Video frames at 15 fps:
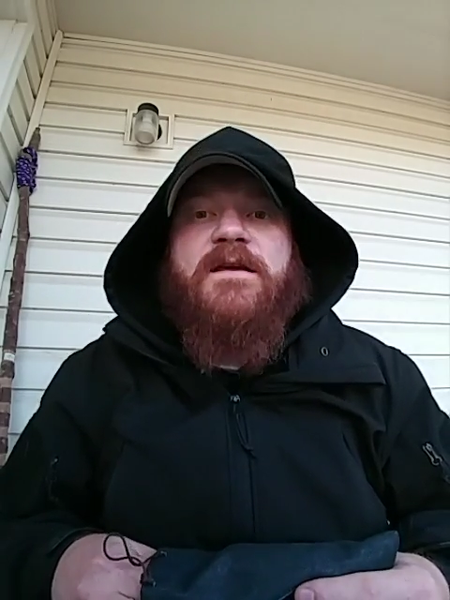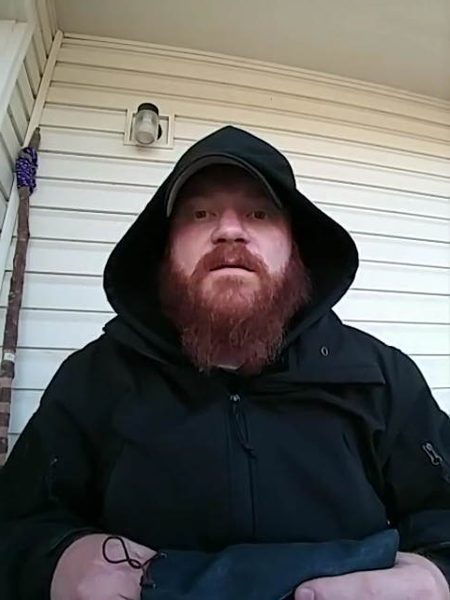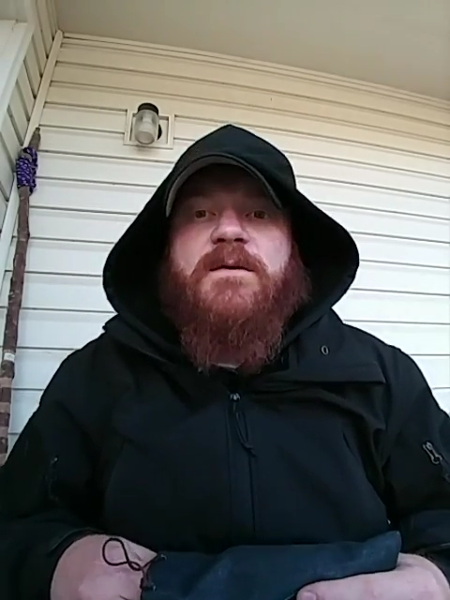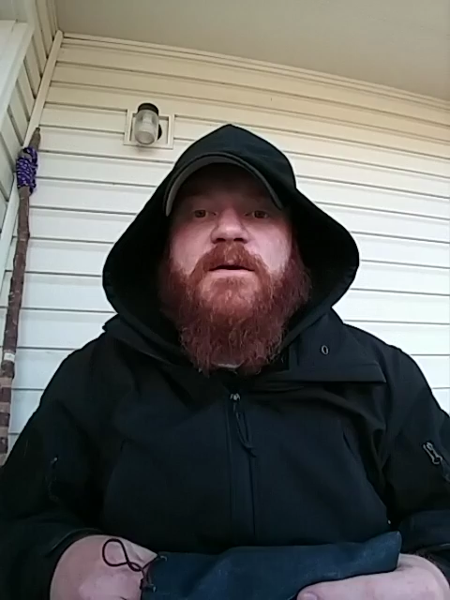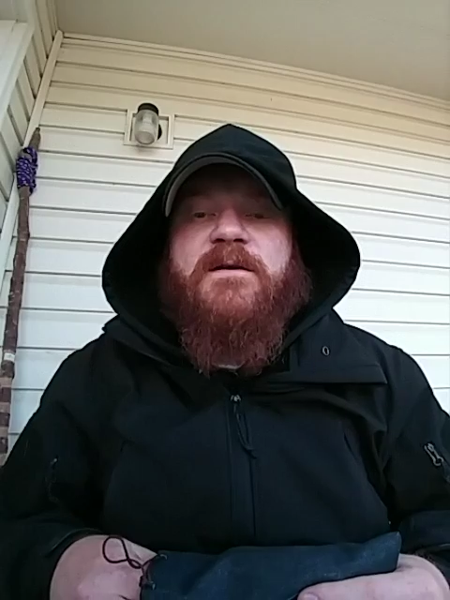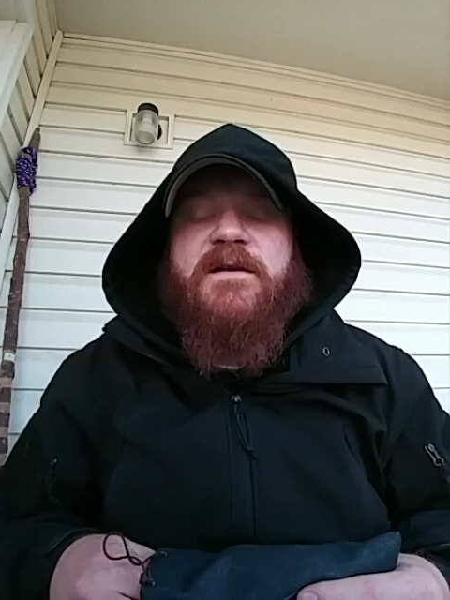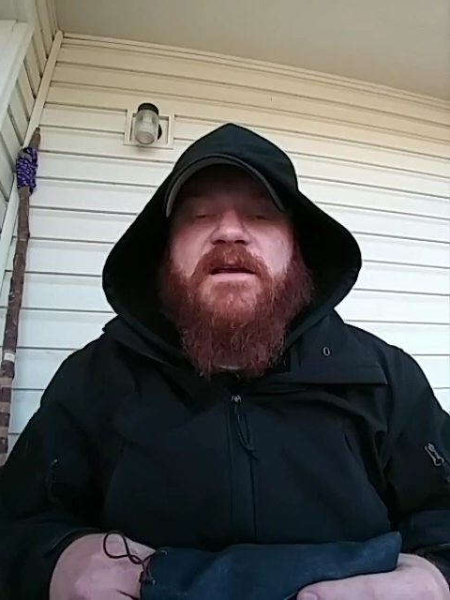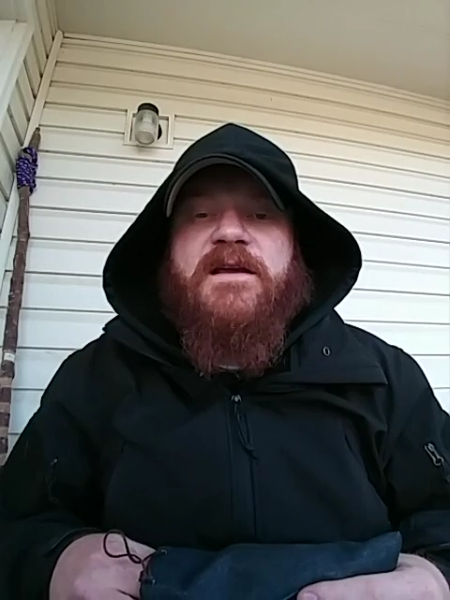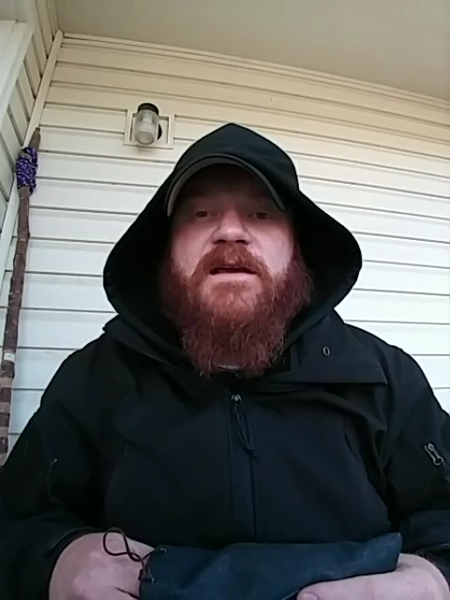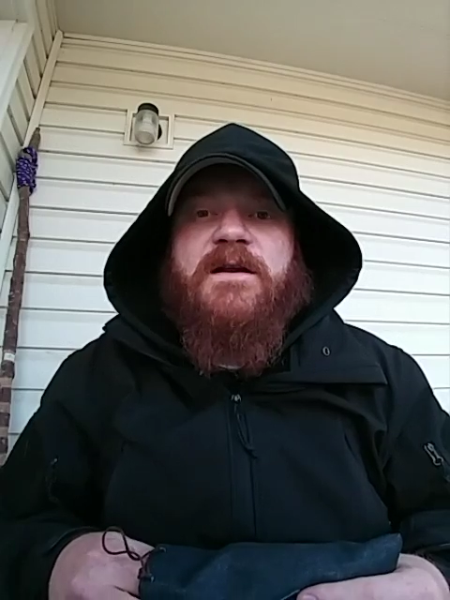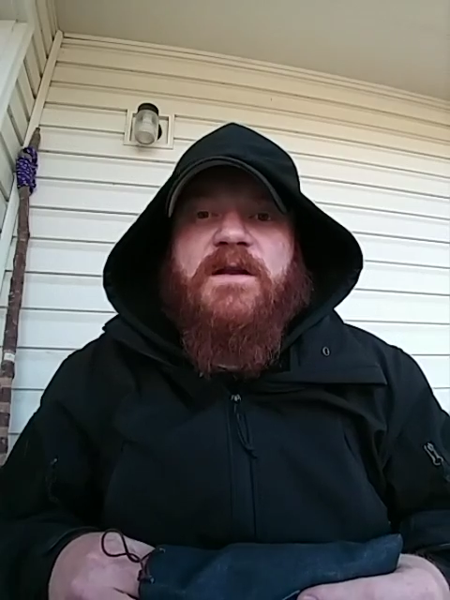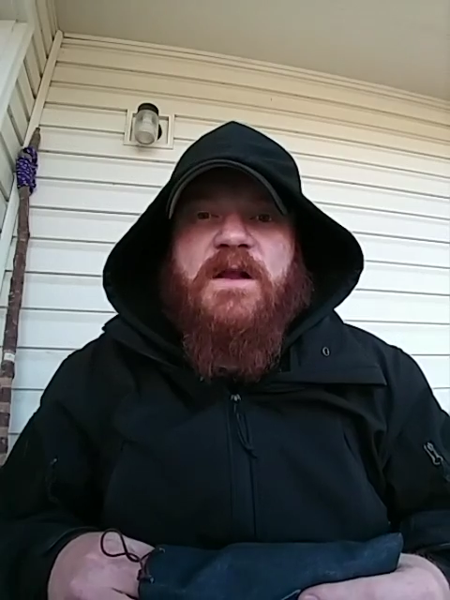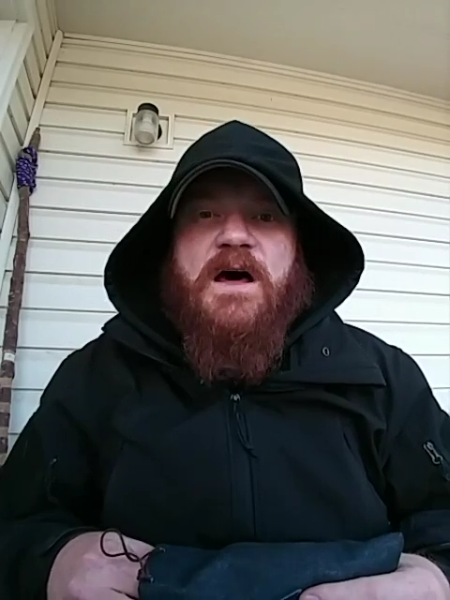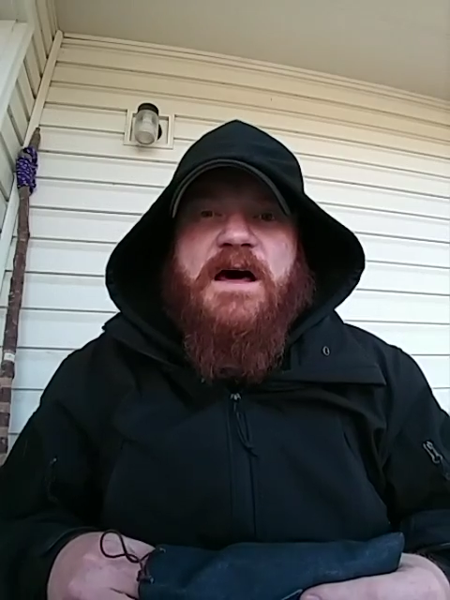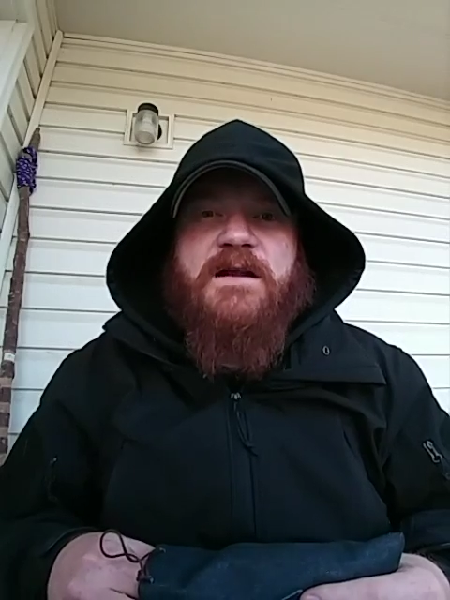community, and
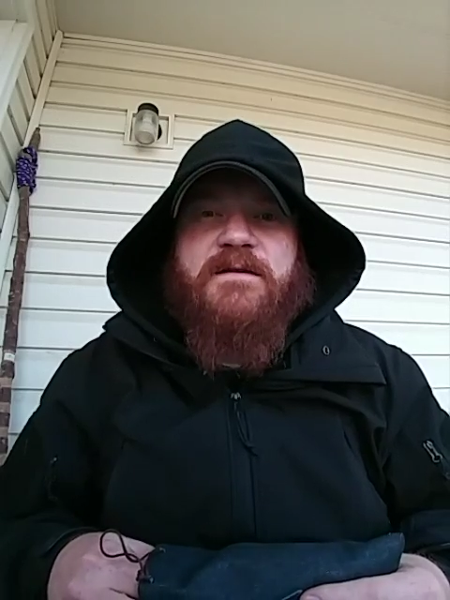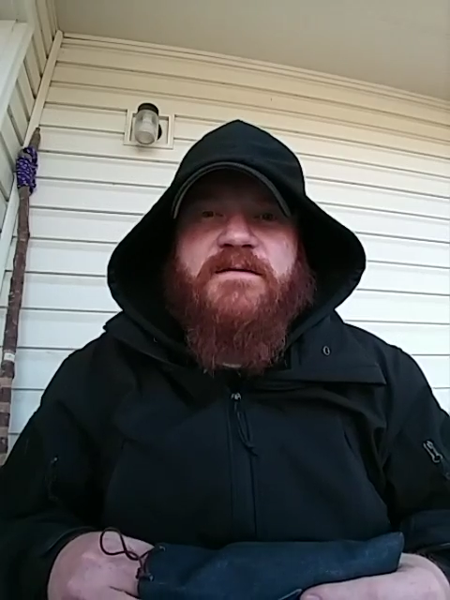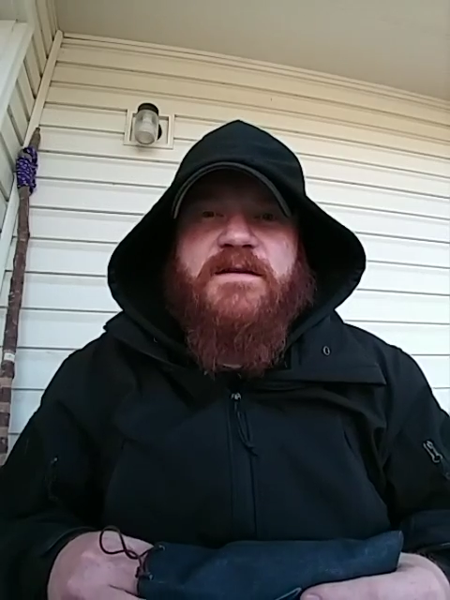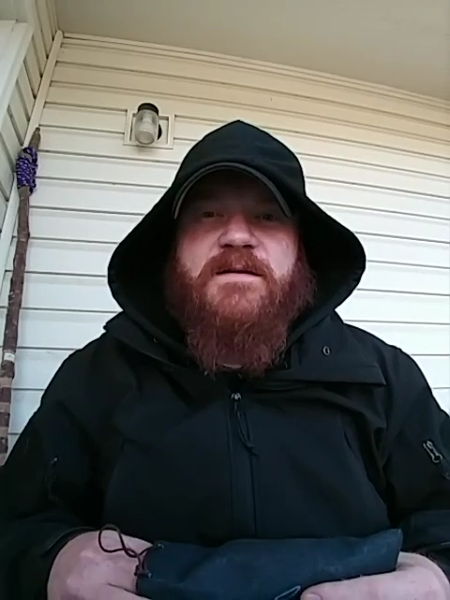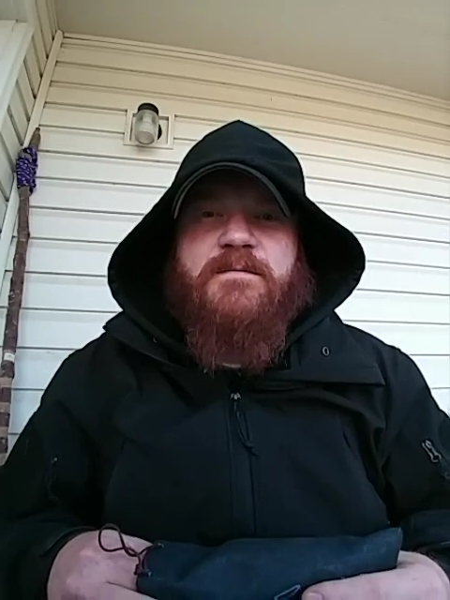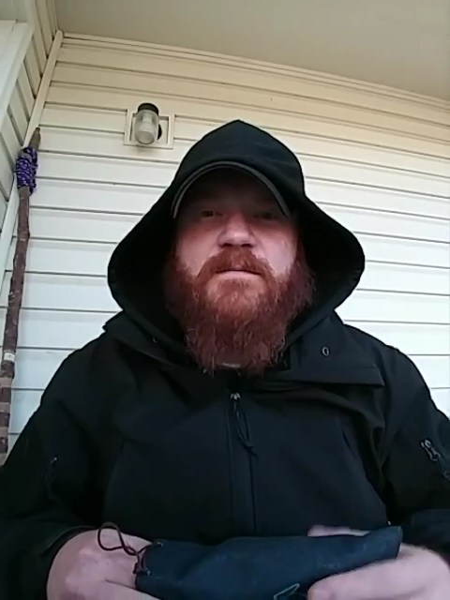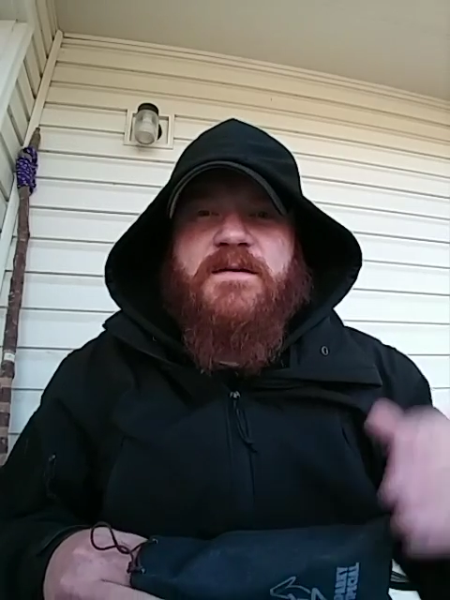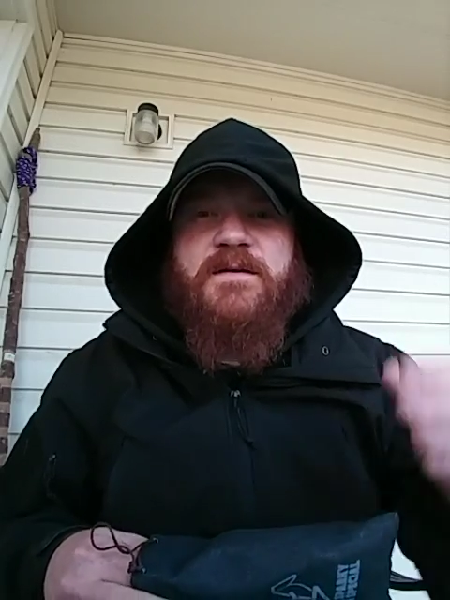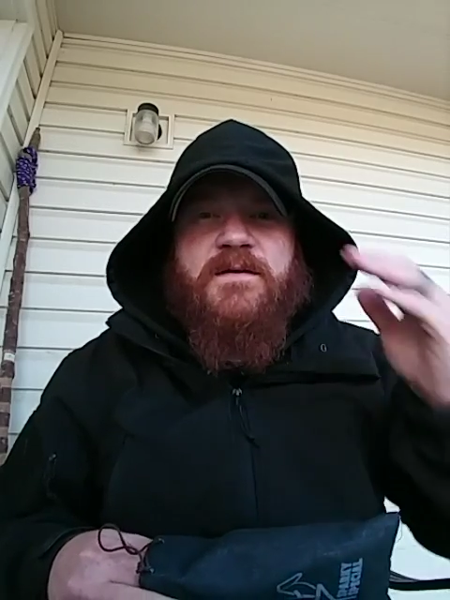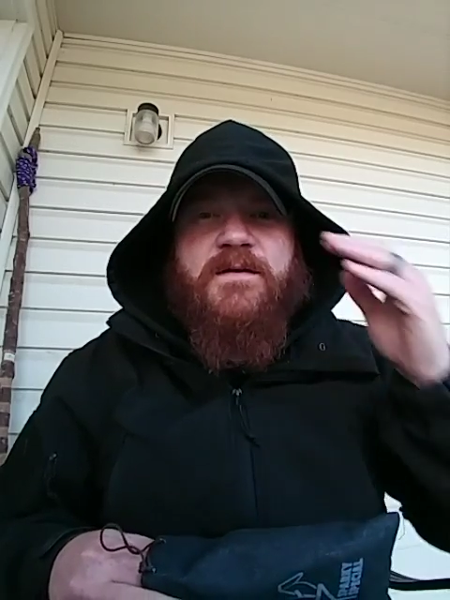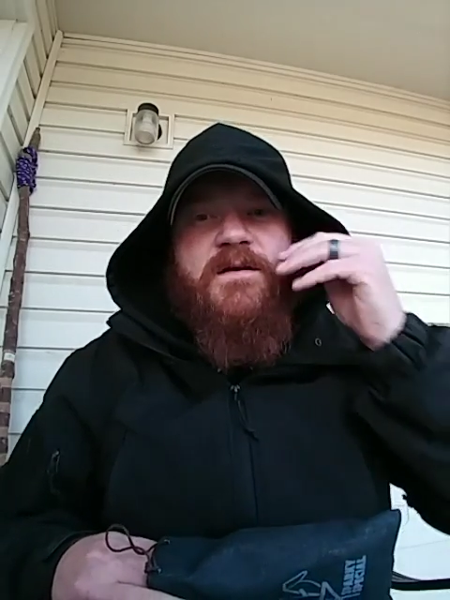a lot of them